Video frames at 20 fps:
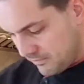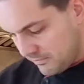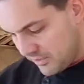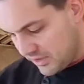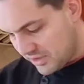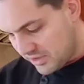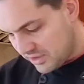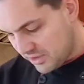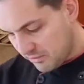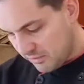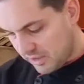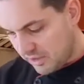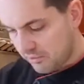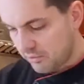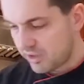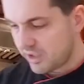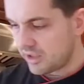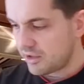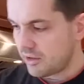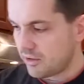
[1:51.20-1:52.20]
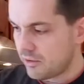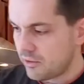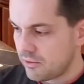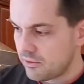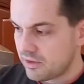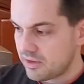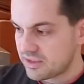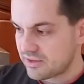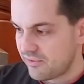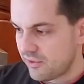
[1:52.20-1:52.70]
This is about what I do
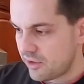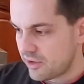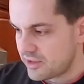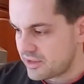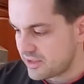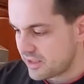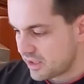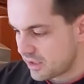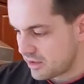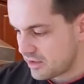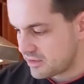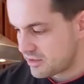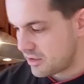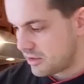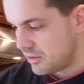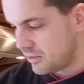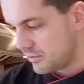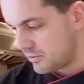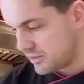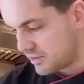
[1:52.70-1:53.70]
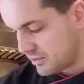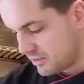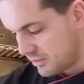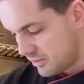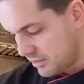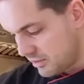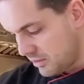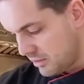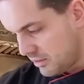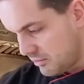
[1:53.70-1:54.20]
as far as thickness goes.
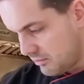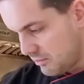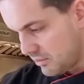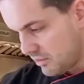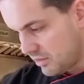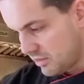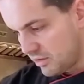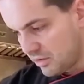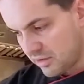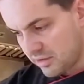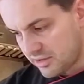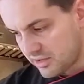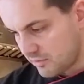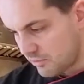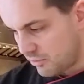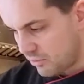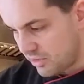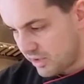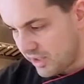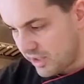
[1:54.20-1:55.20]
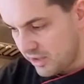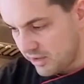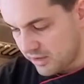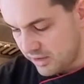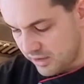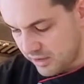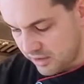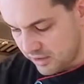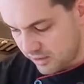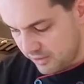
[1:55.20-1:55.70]
We're going to toss them right in
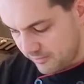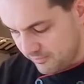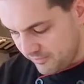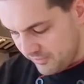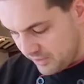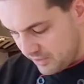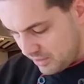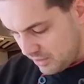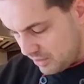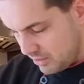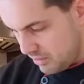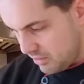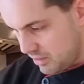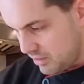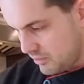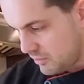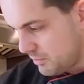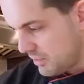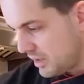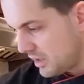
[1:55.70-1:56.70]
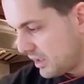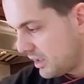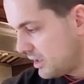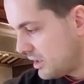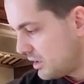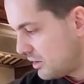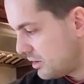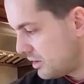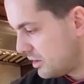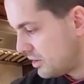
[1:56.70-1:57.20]
here. You don't need to make any
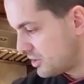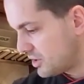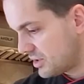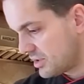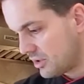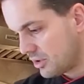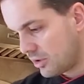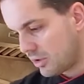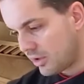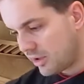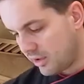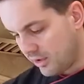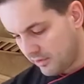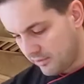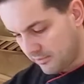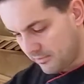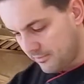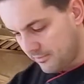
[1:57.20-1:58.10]
other dishes dirty.